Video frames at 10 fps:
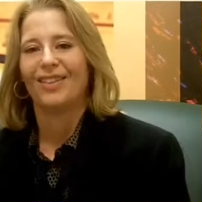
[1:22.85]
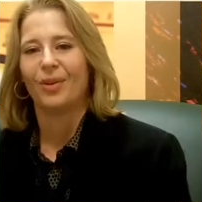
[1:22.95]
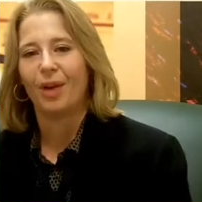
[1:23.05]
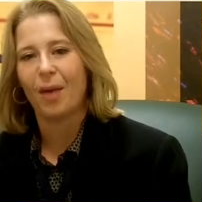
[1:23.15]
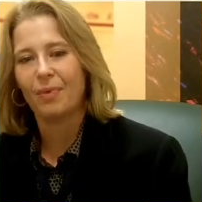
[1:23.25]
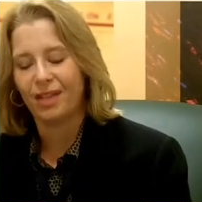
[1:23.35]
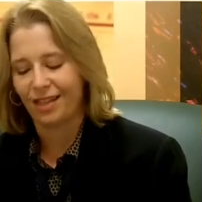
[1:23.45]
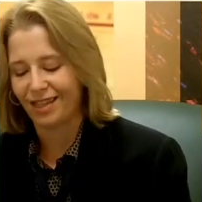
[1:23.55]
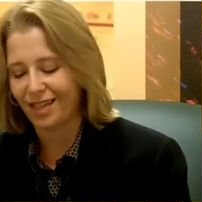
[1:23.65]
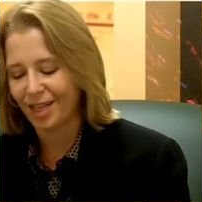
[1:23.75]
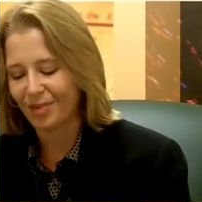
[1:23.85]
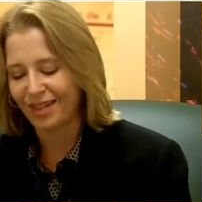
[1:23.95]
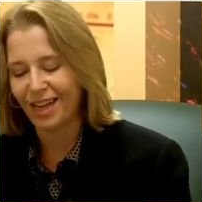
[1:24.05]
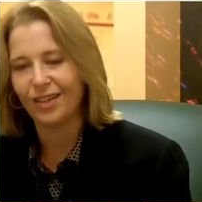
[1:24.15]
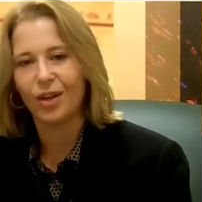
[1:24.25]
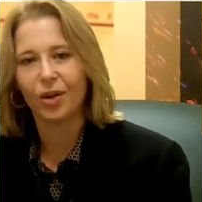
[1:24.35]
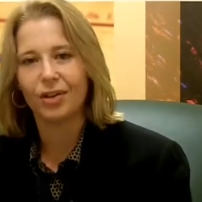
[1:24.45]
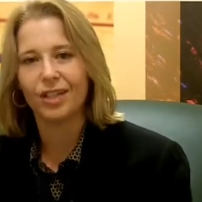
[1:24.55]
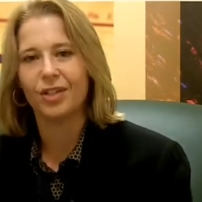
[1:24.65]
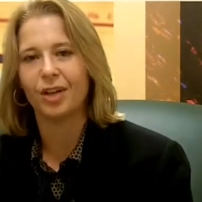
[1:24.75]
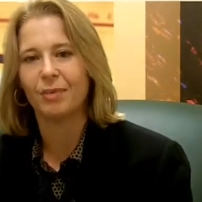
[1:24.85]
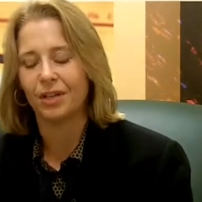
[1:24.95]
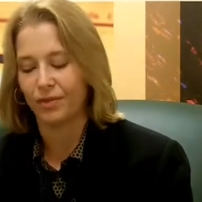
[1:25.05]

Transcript: The rapid assessment and early treatment